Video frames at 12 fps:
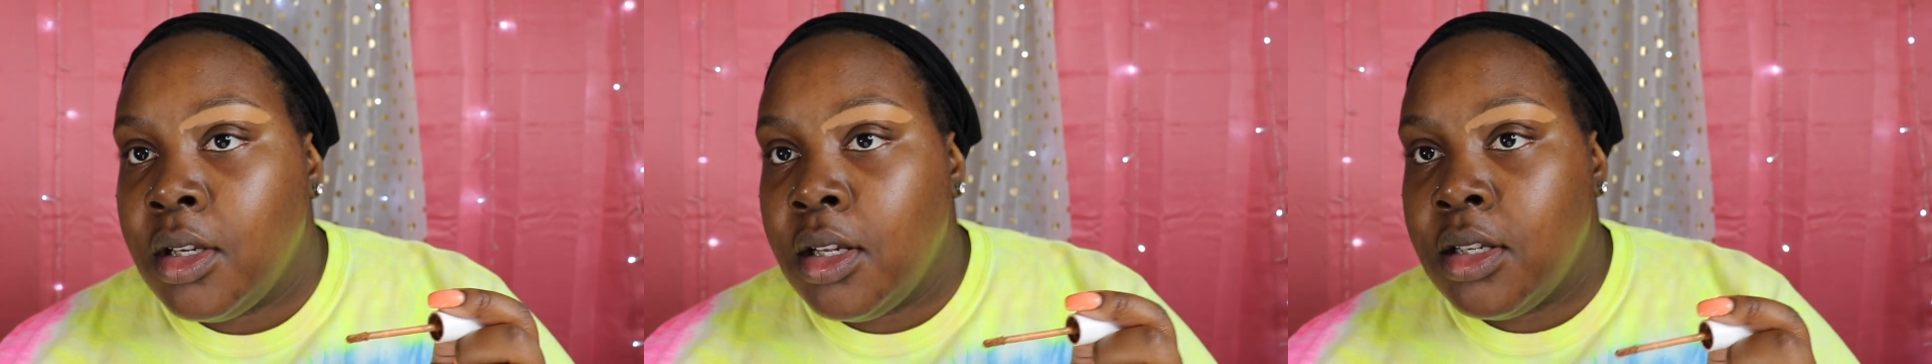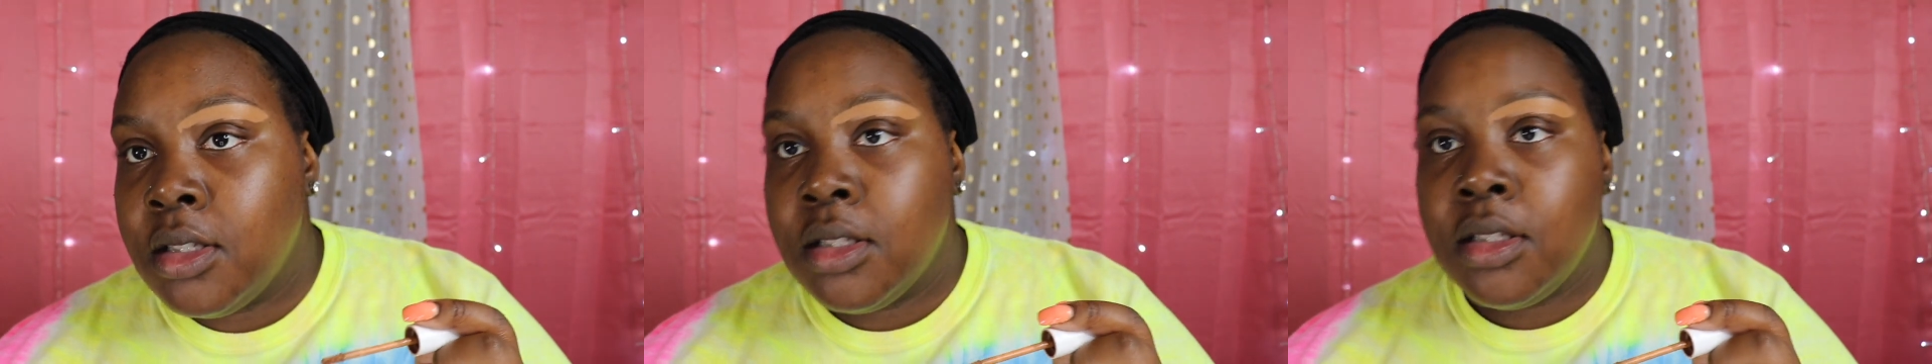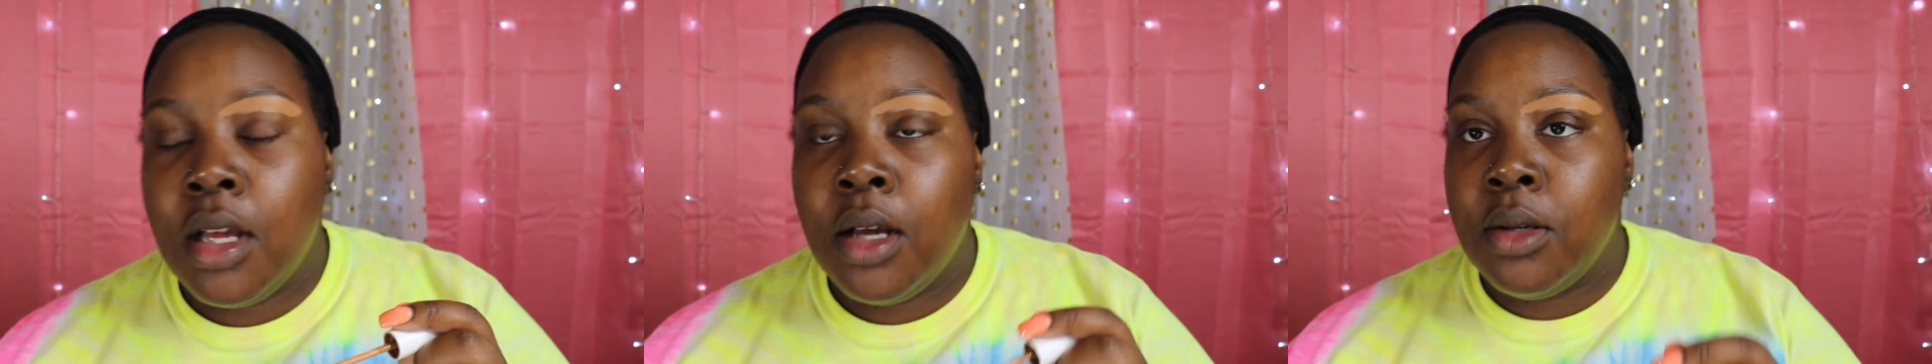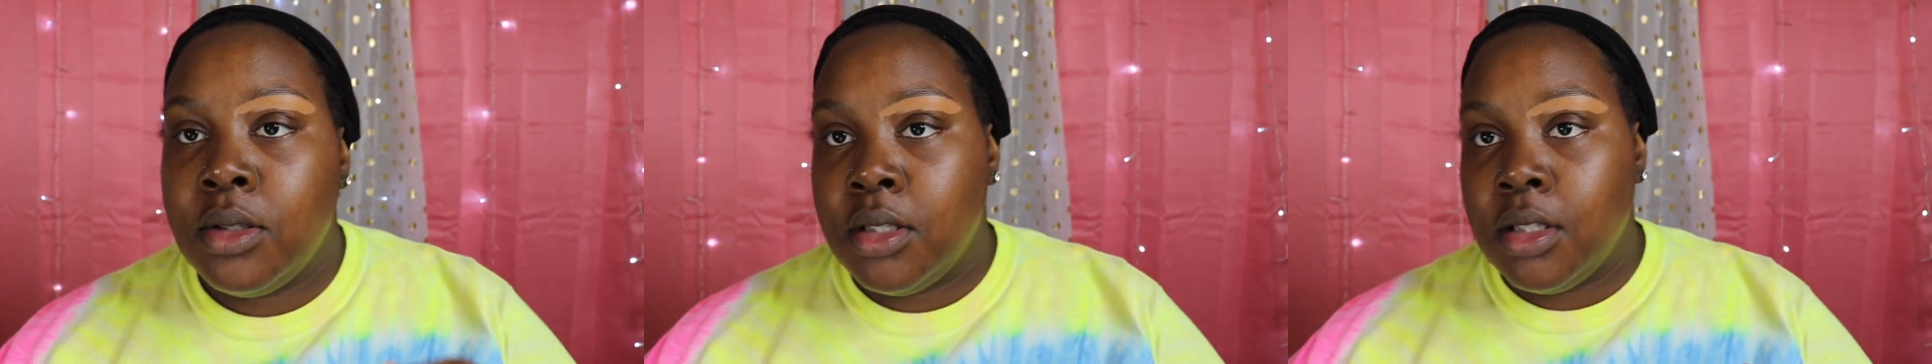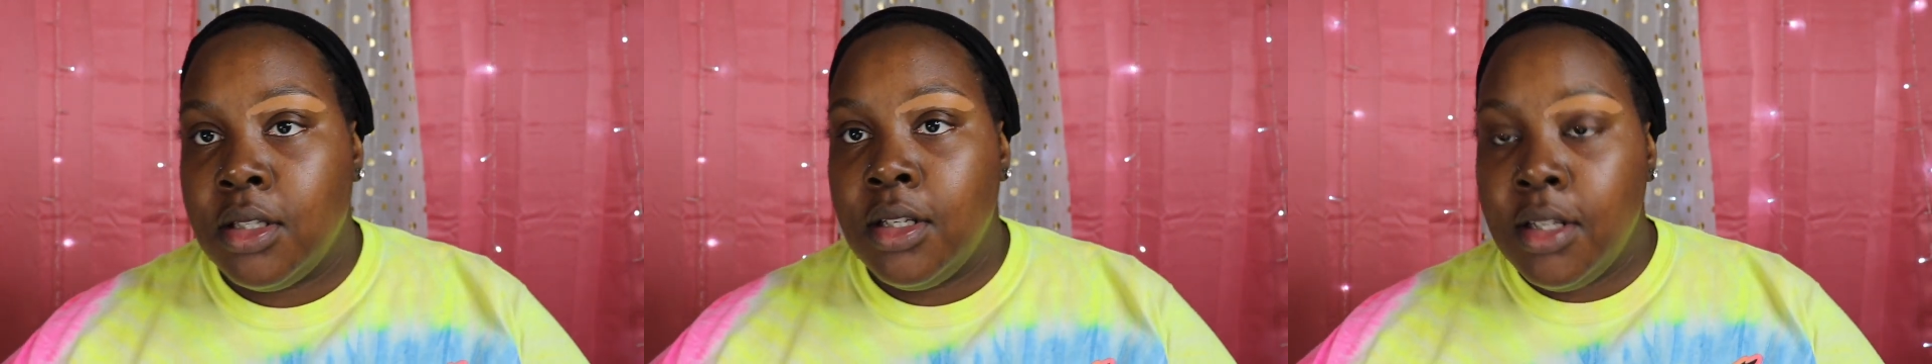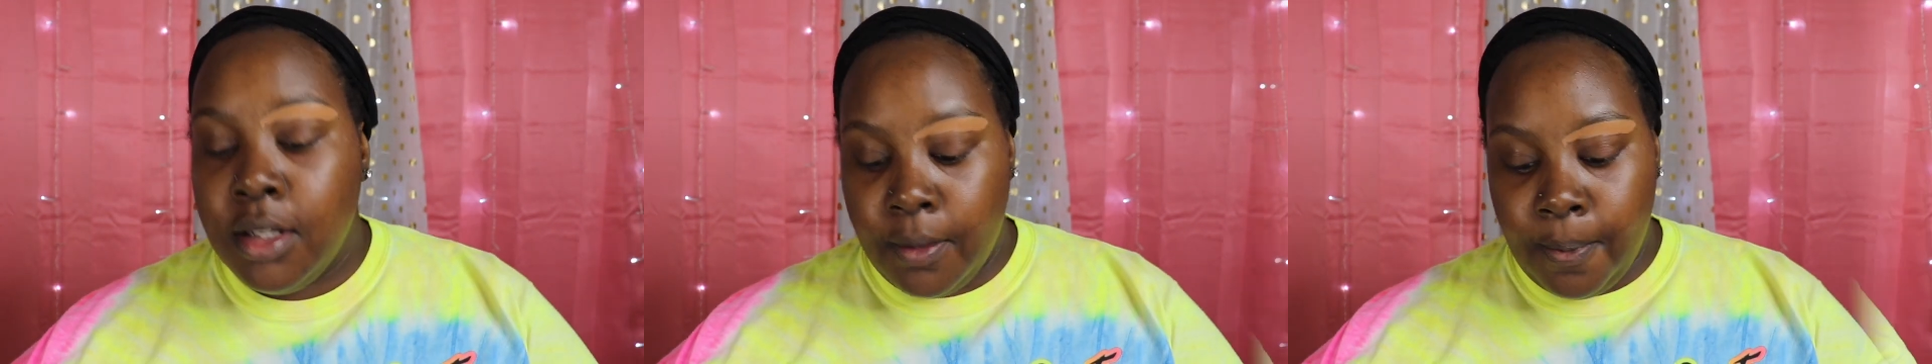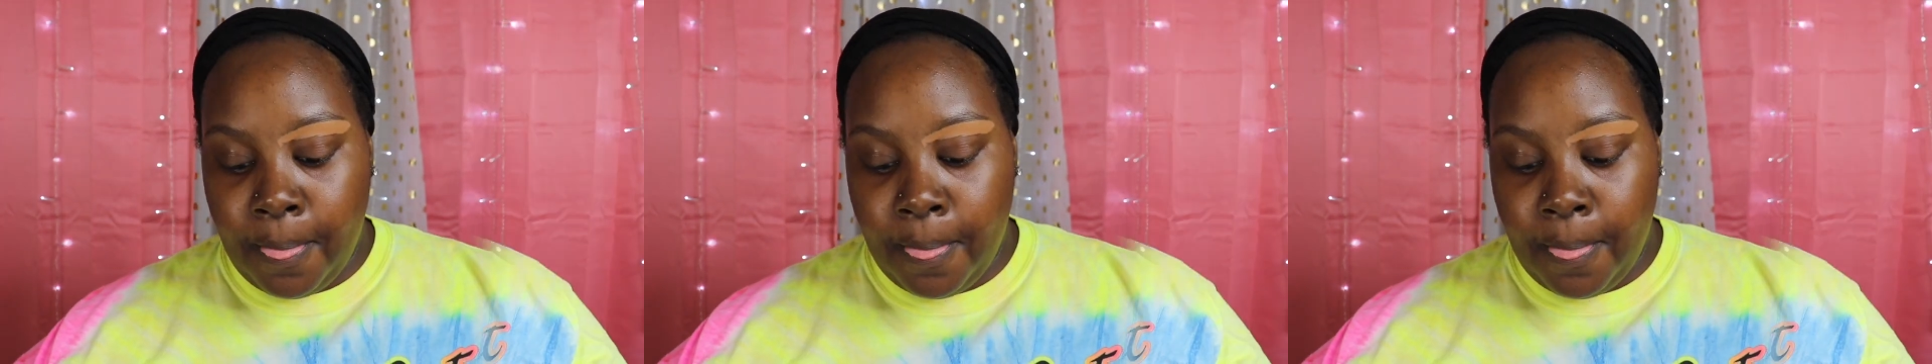And this is how it should look.